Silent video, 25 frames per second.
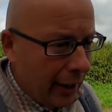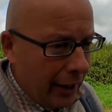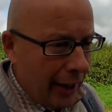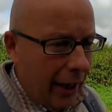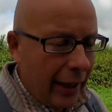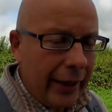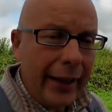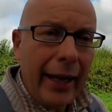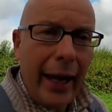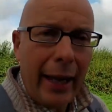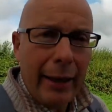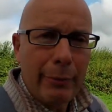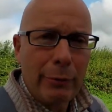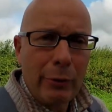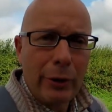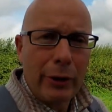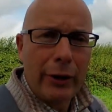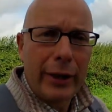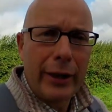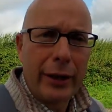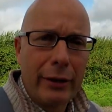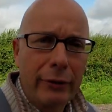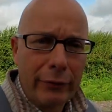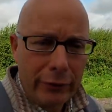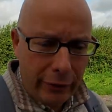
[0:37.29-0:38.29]
I came
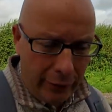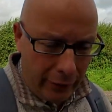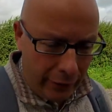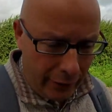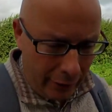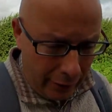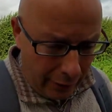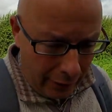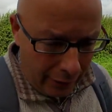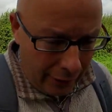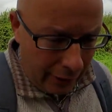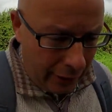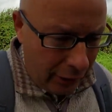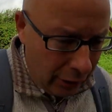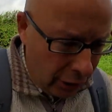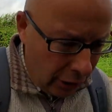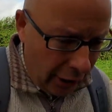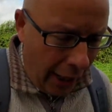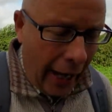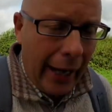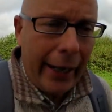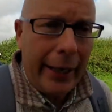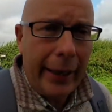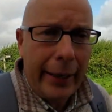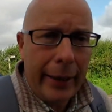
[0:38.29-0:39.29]
looking for
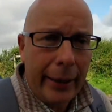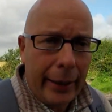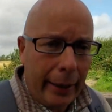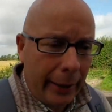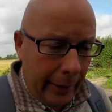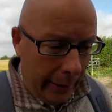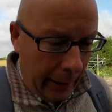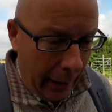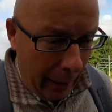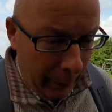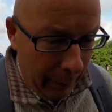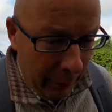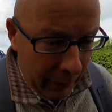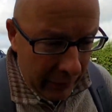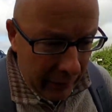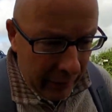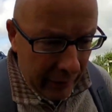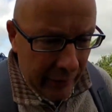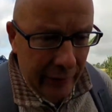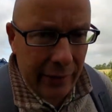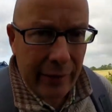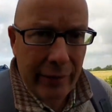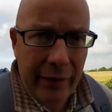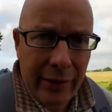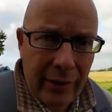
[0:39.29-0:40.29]
Jack
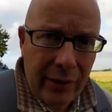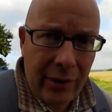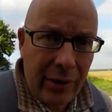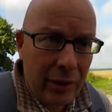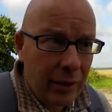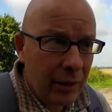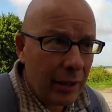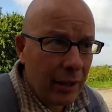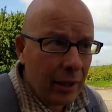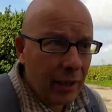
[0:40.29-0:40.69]
Upperton's